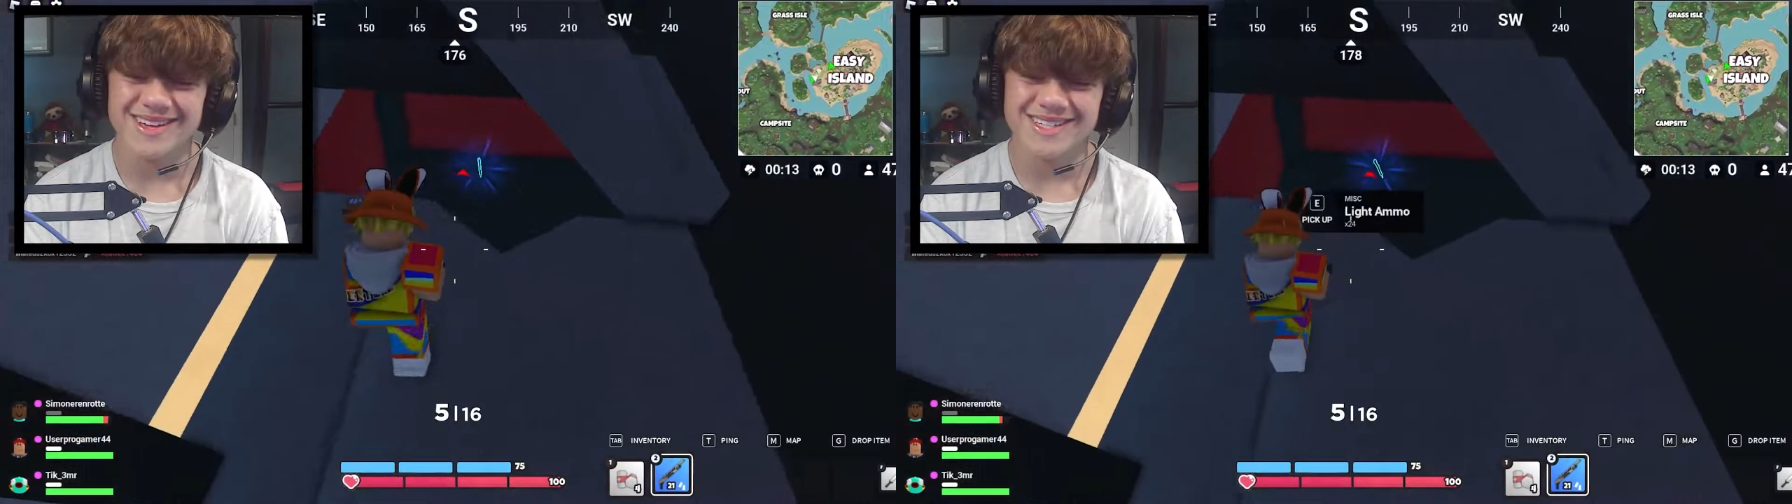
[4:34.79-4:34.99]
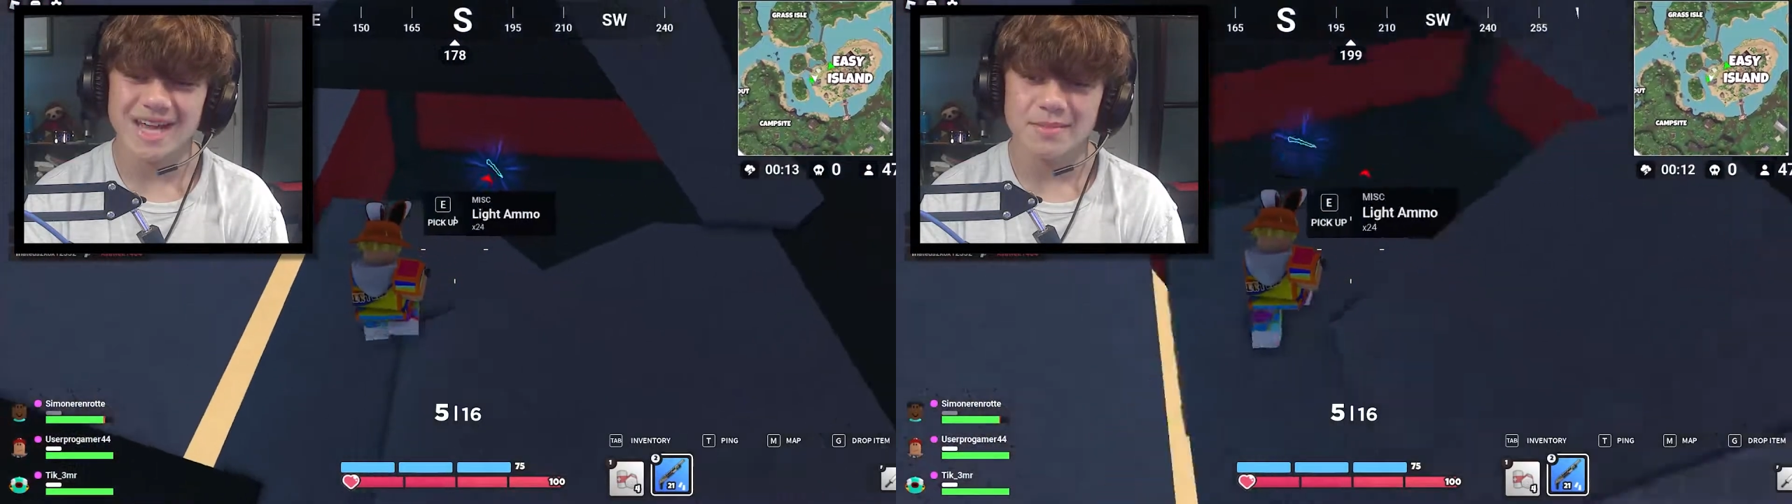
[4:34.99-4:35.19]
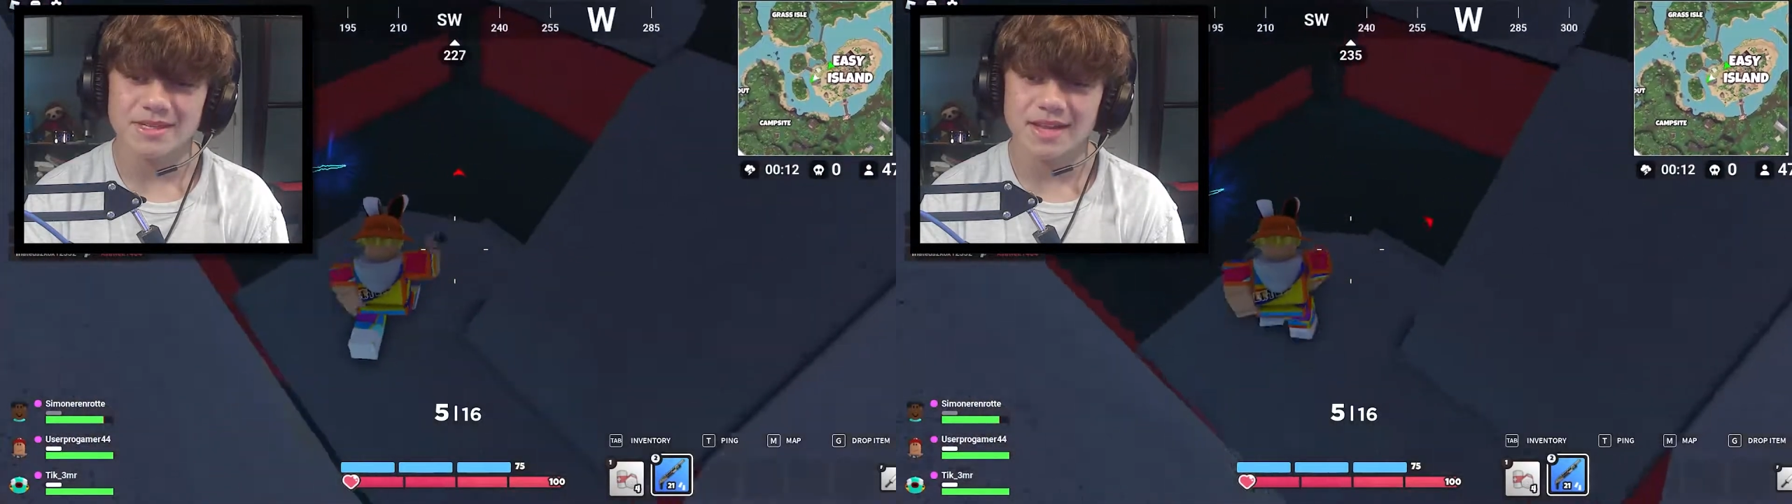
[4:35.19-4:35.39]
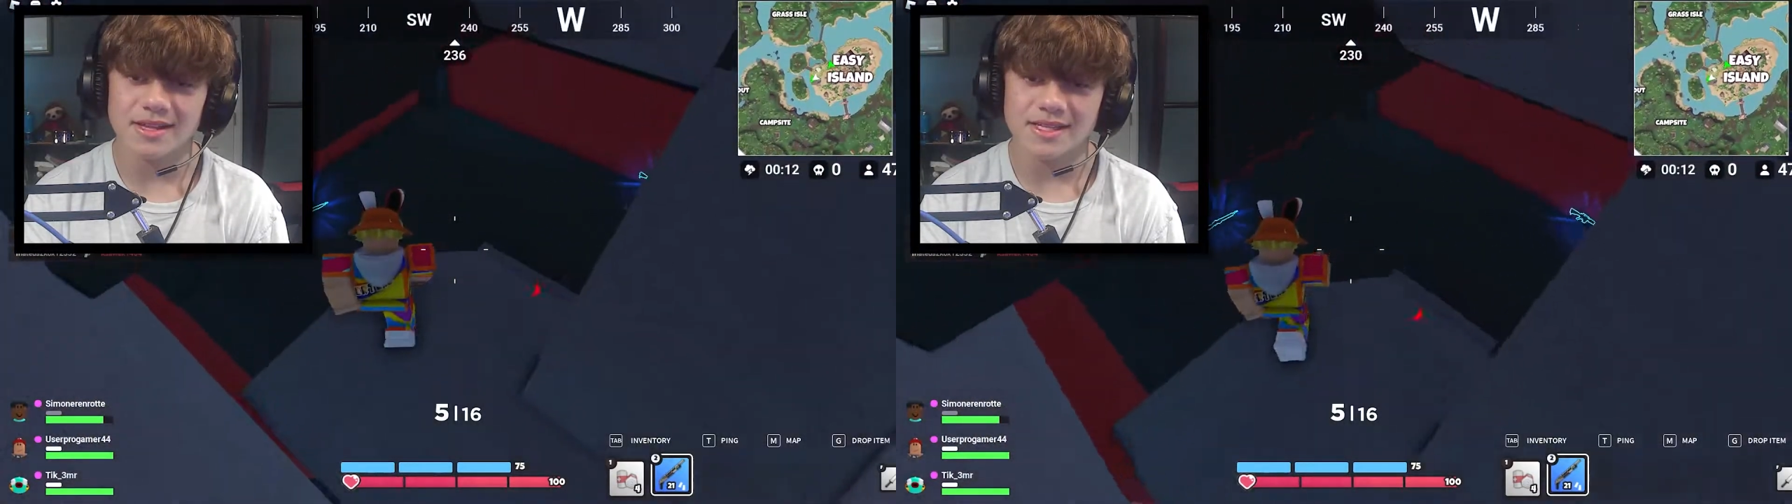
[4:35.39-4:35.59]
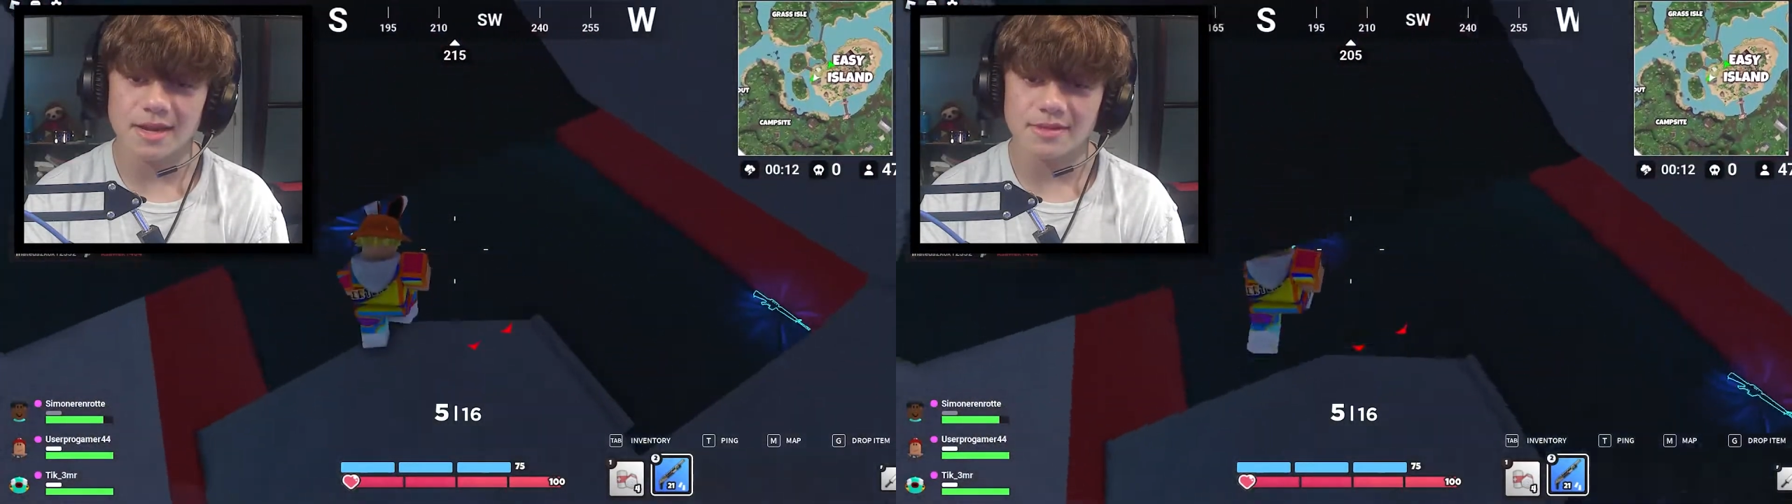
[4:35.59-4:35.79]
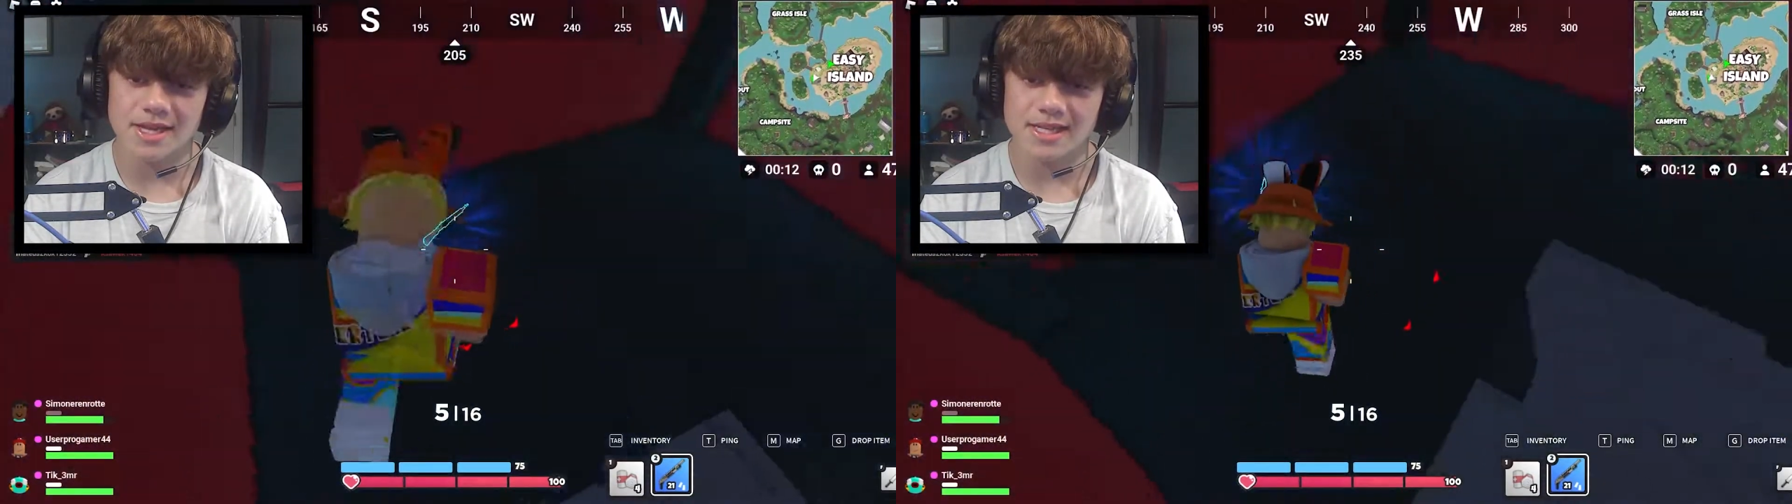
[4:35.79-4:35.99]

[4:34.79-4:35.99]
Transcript: can stop us. Nothing can stop us guys.